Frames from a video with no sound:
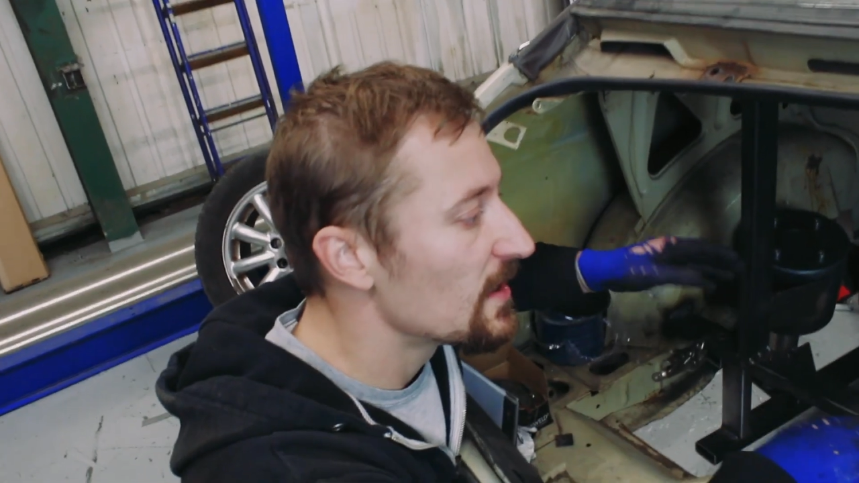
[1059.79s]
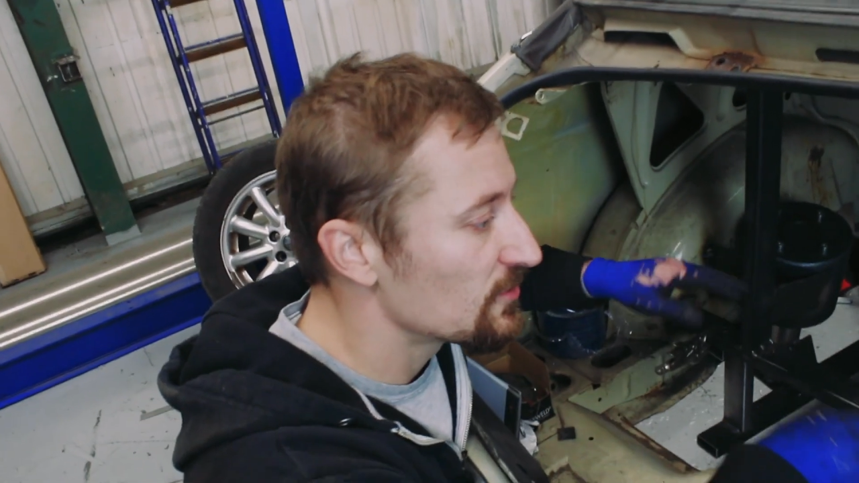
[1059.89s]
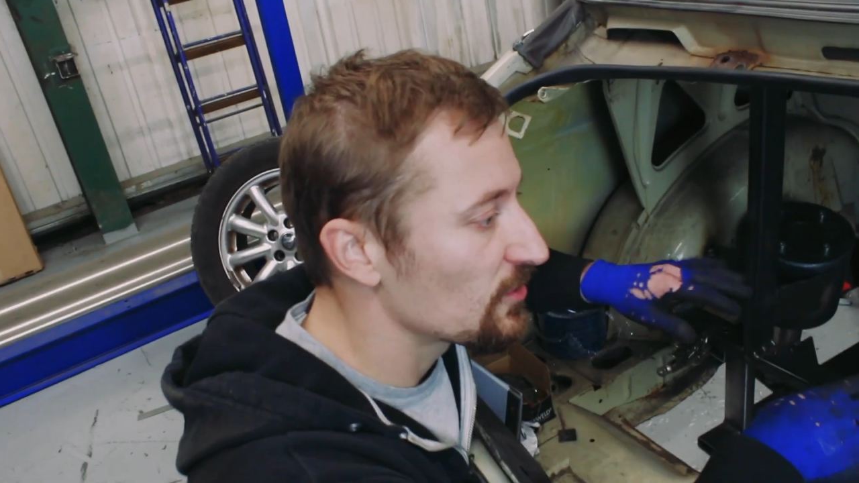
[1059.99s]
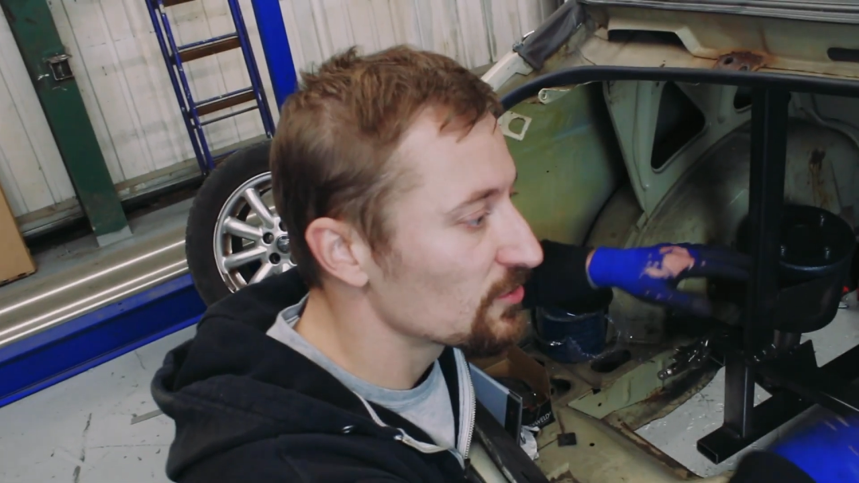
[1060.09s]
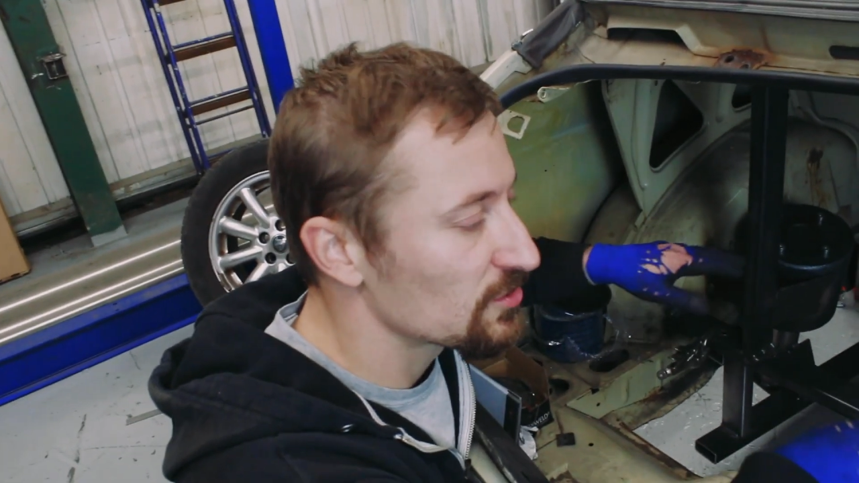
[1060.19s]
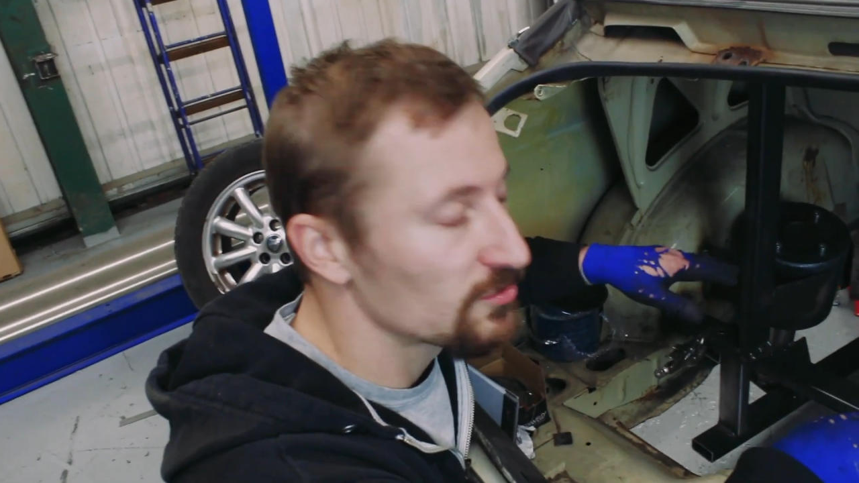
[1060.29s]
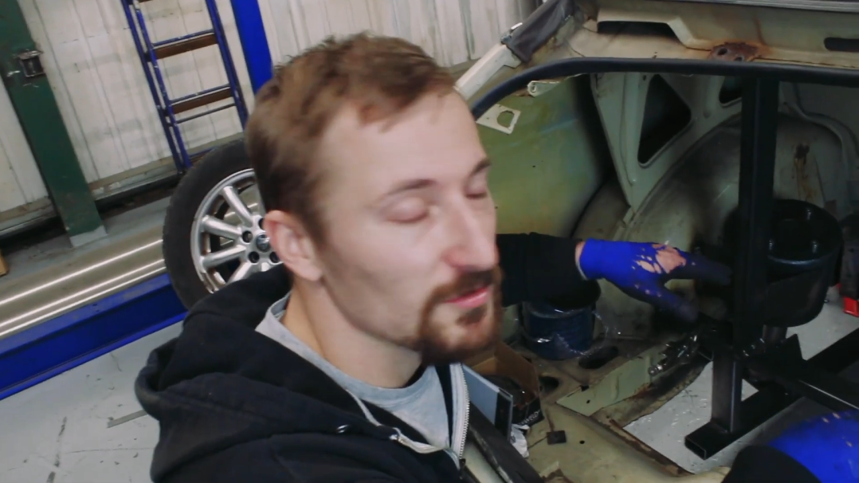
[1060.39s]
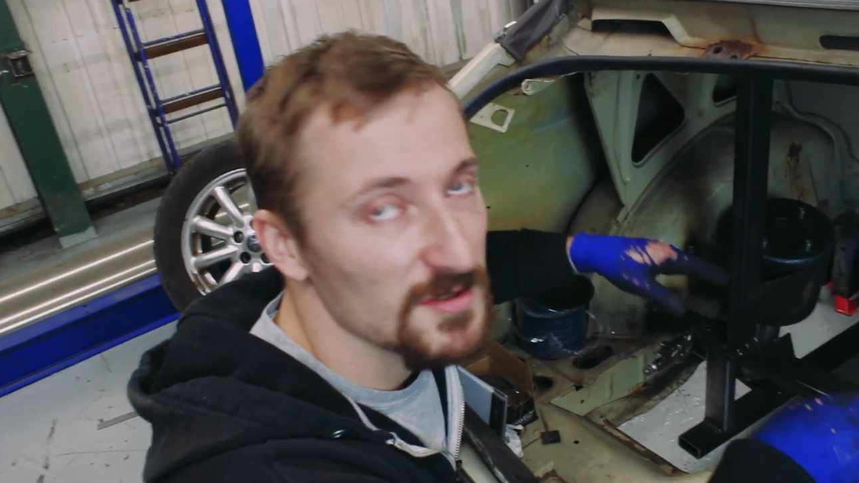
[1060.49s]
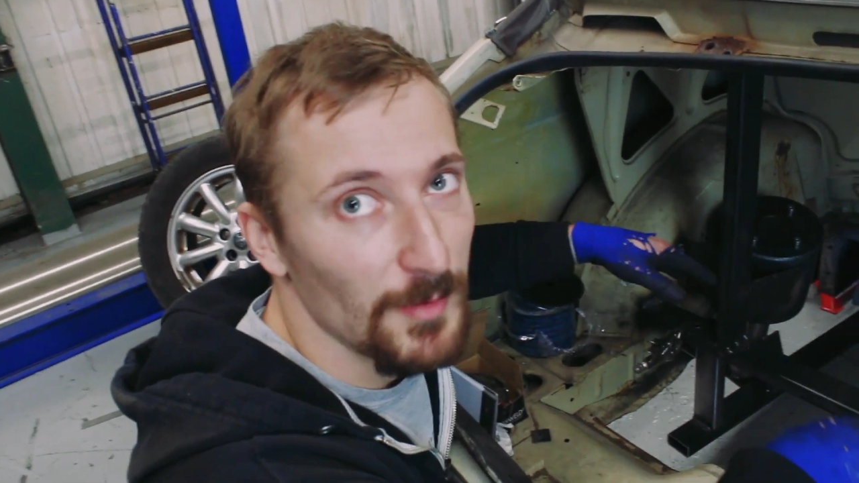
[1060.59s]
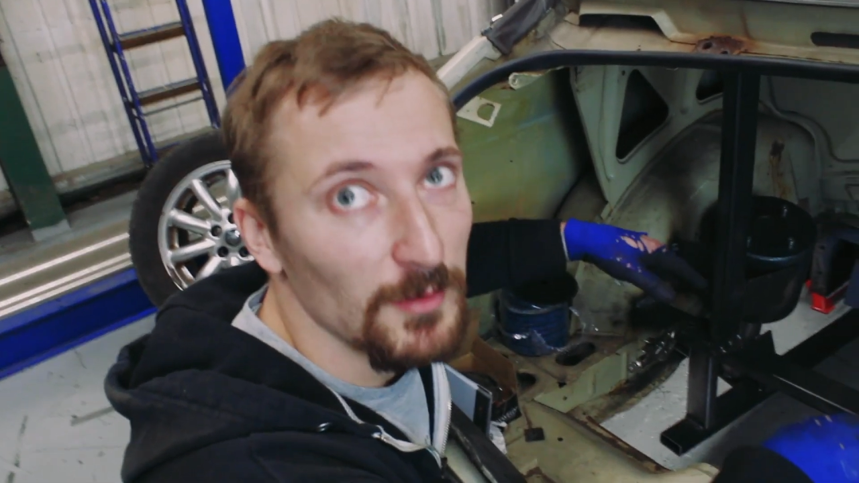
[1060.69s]
to
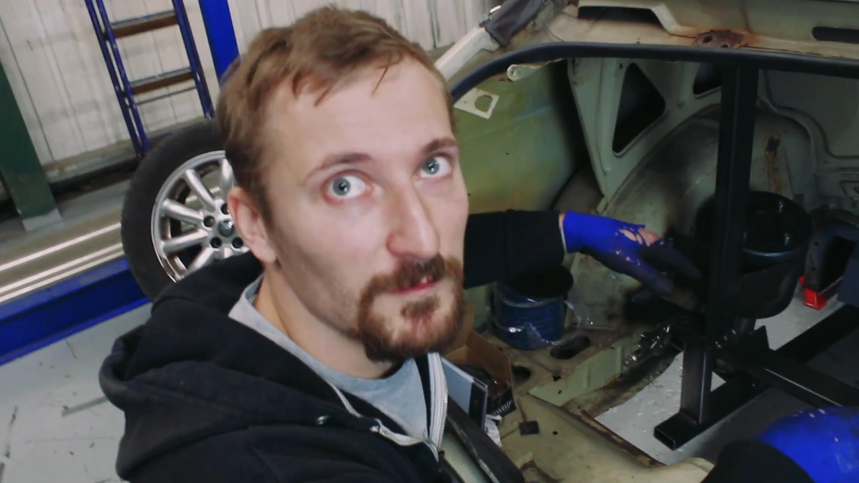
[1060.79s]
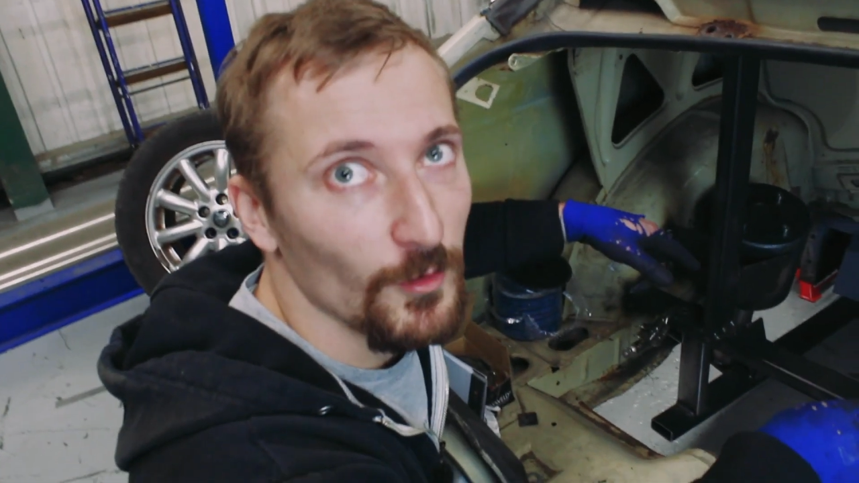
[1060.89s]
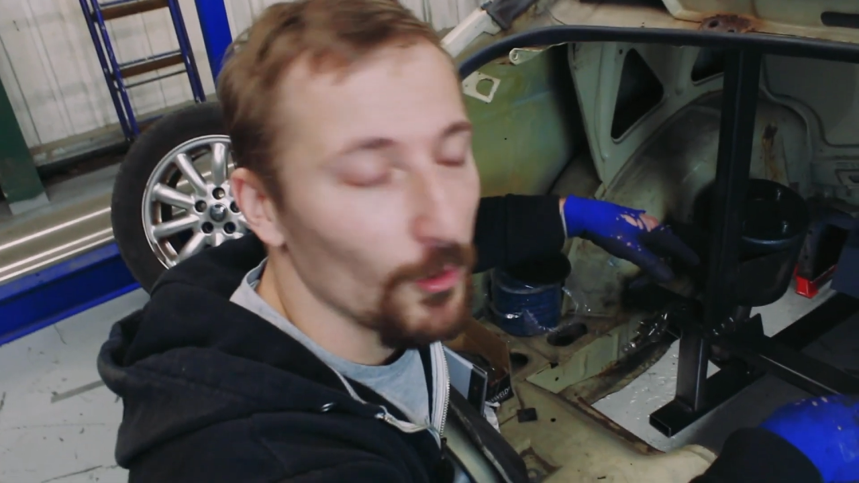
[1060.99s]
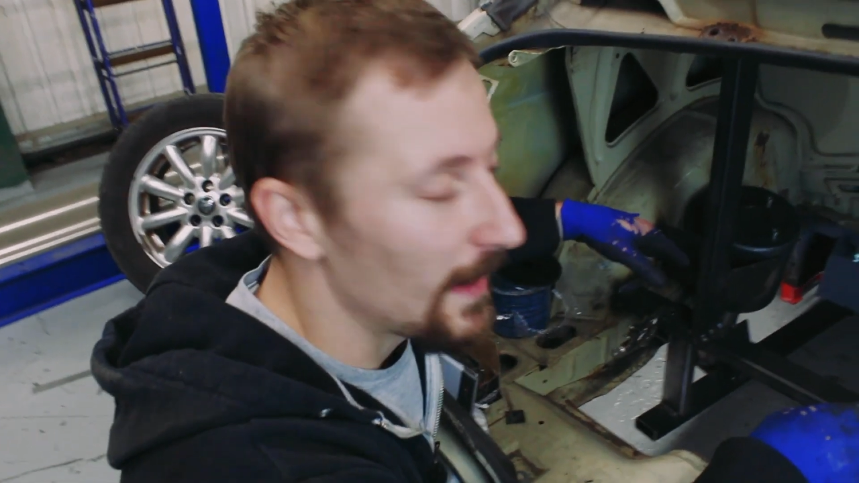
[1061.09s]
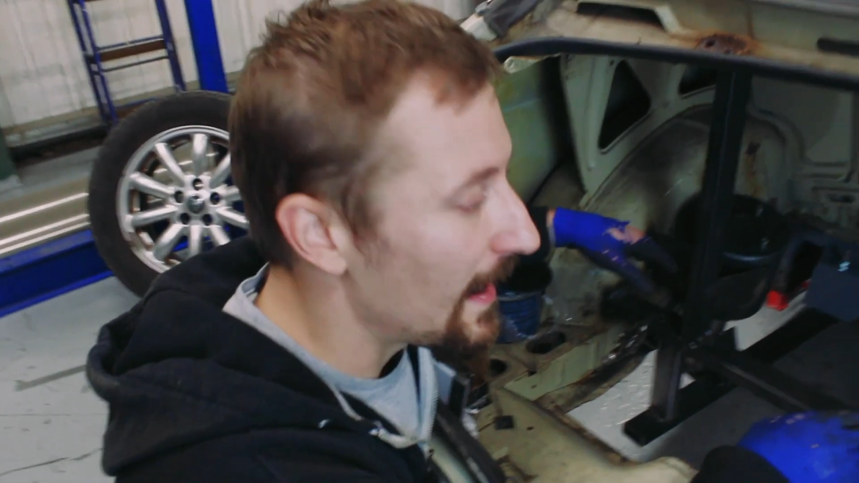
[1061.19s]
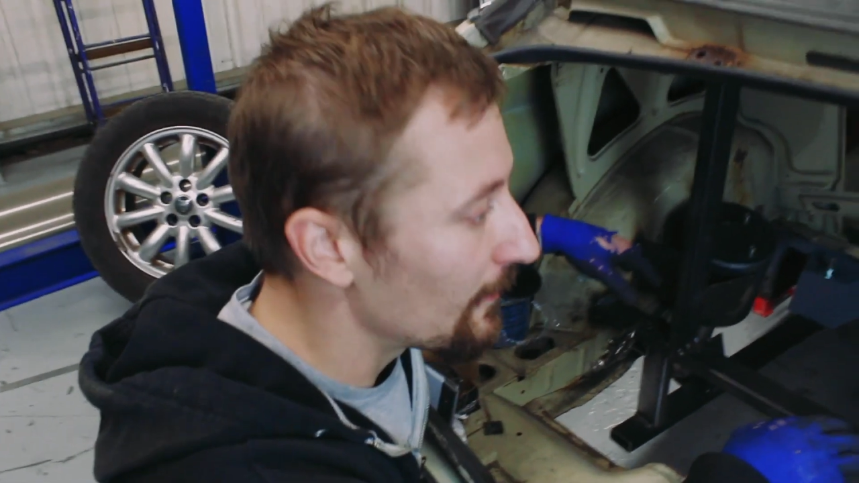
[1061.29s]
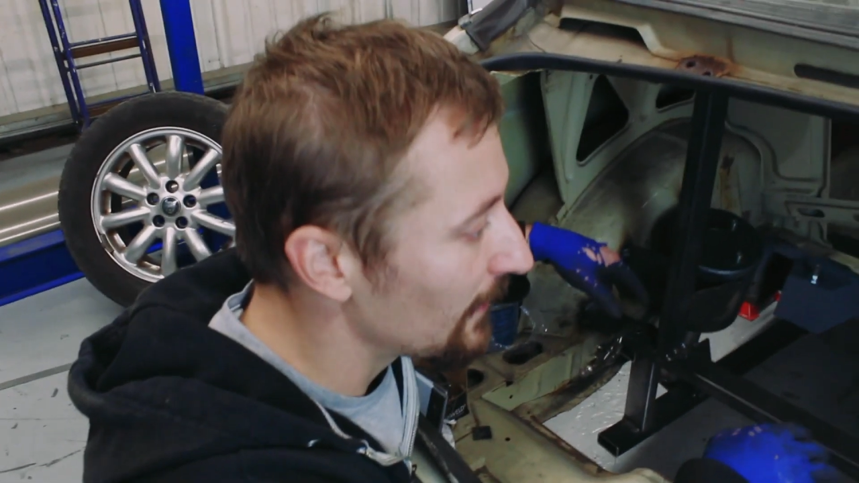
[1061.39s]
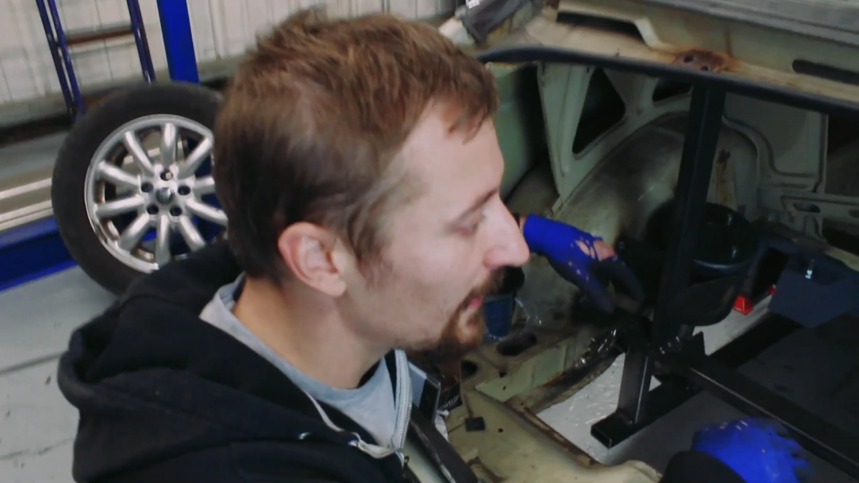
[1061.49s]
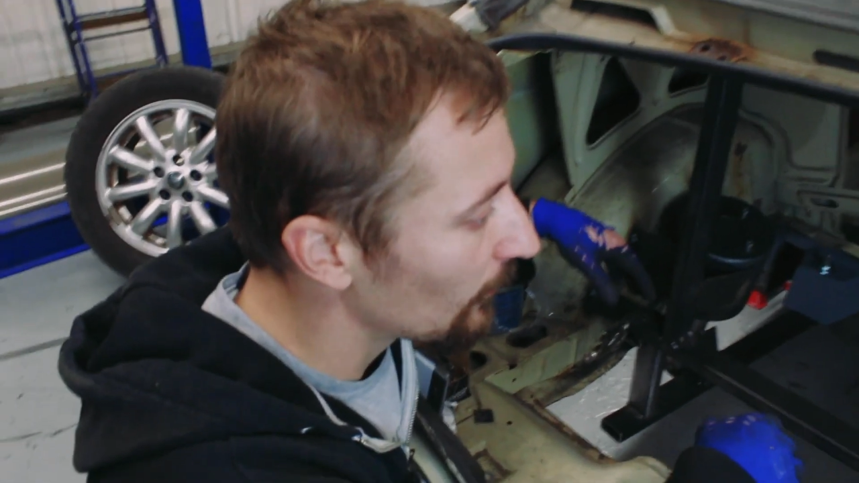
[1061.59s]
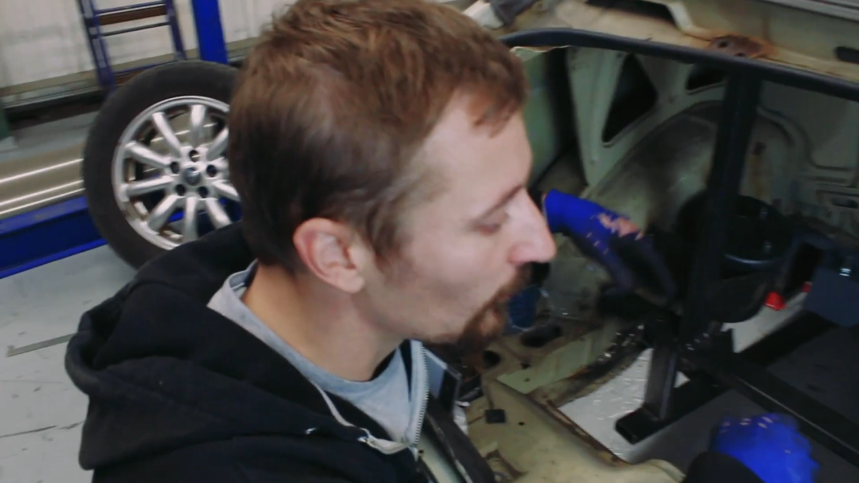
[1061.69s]
construct a boot floor out of it,